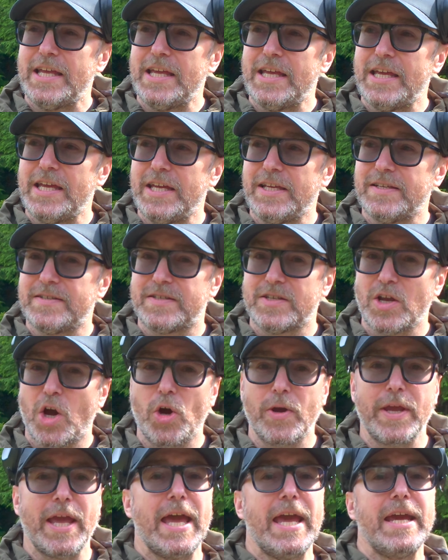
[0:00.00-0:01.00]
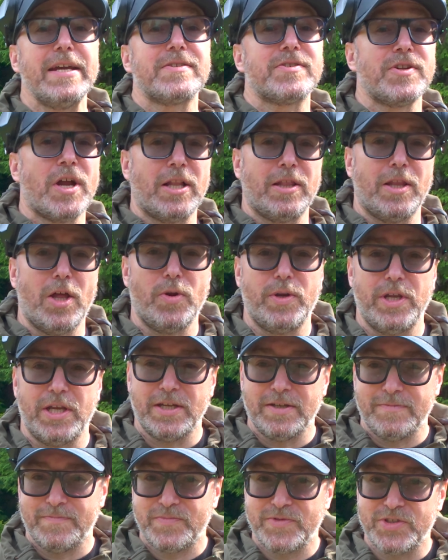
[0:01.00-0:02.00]
is, oh yeah, hey, it's not
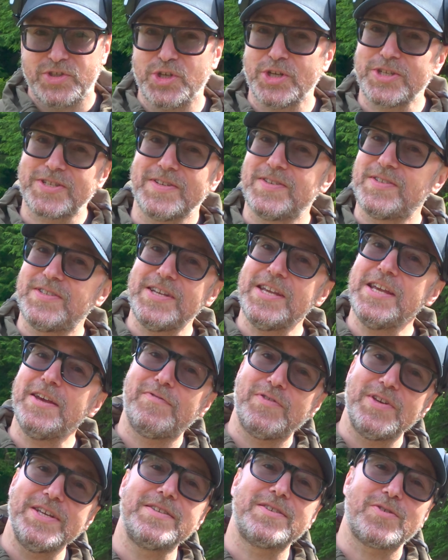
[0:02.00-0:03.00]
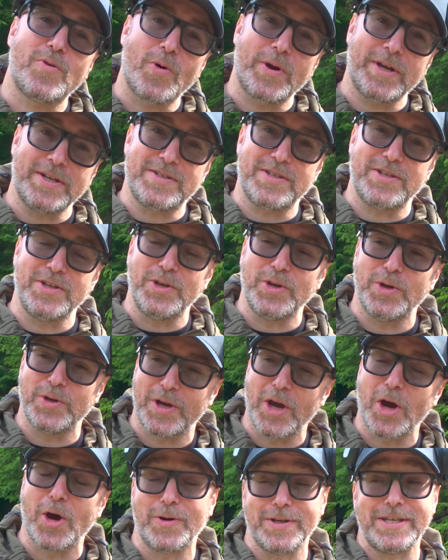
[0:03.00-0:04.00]
loaded, just to see if he's going to
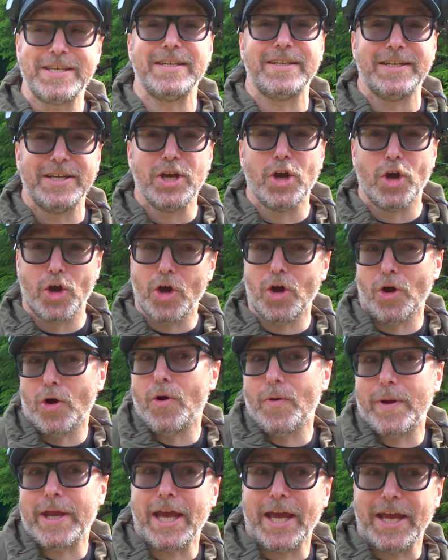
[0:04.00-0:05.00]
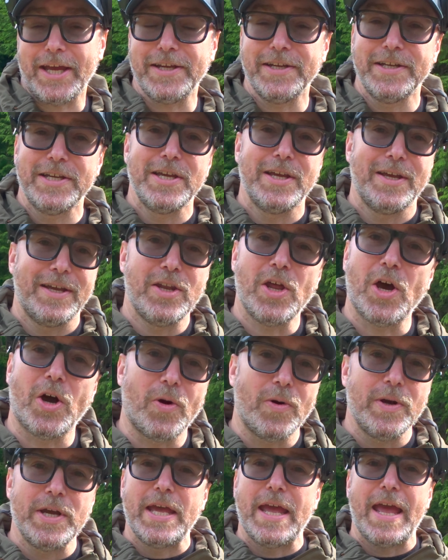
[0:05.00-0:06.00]
go, oh, okay.
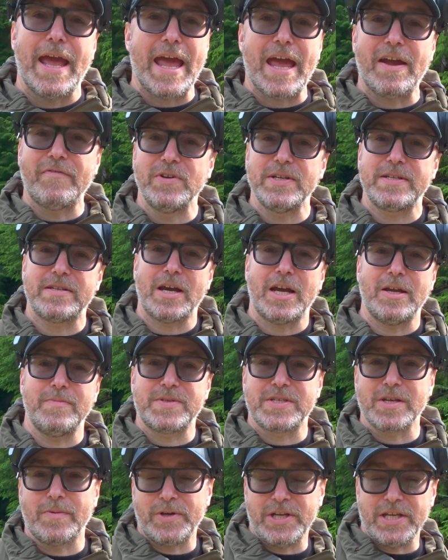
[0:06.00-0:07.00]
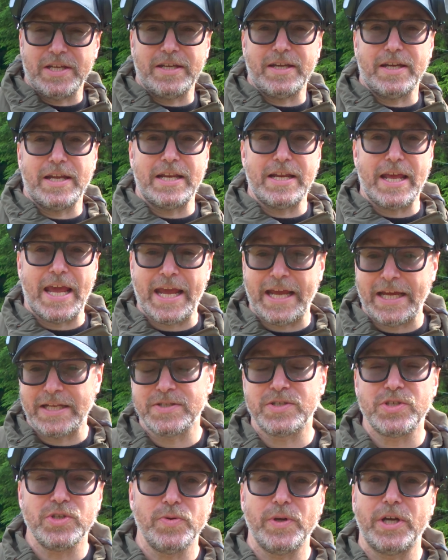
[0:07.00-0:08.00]
No, every time somebody
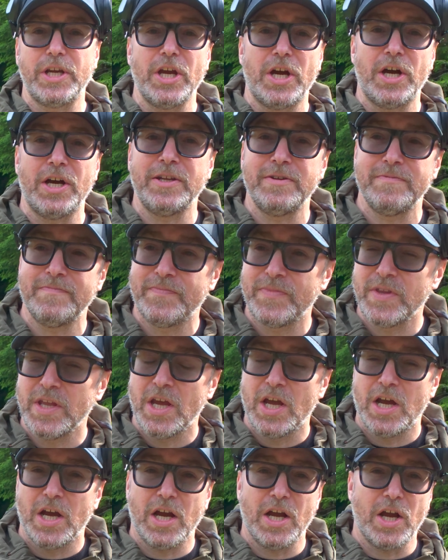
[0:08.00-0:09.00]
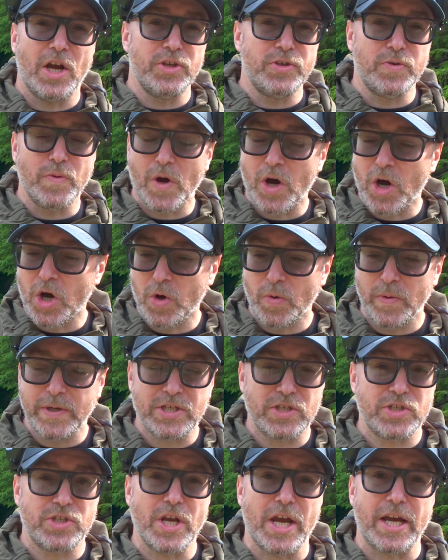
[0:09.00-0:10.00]
hands you a gun, you
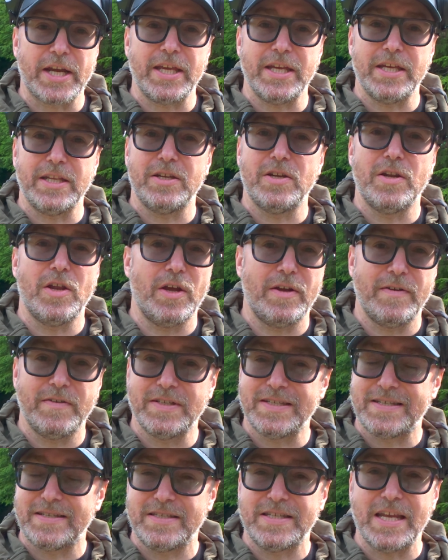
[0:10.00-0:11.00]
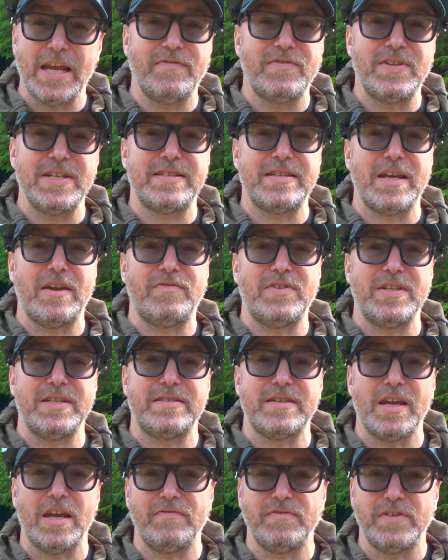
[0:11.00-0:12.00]
always check it, safety, safety,
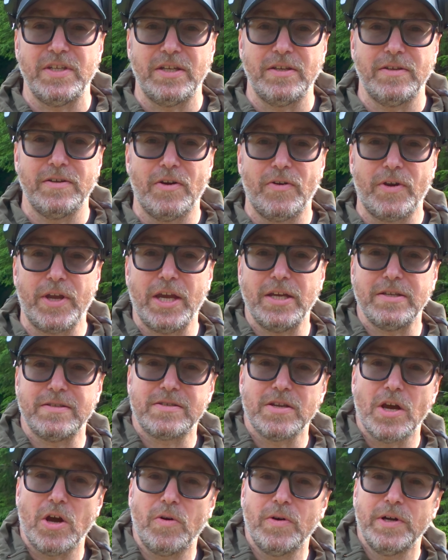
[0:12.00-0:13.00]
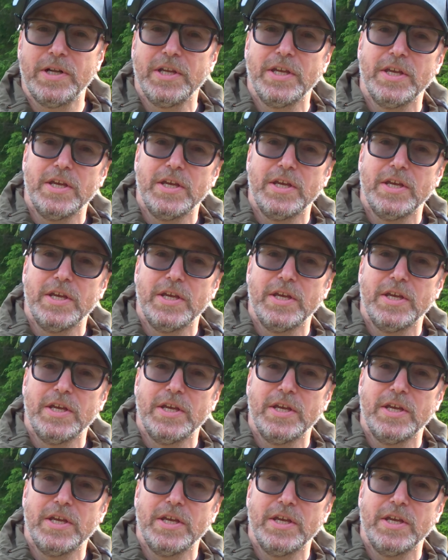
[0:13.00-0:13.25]
safety, okay? So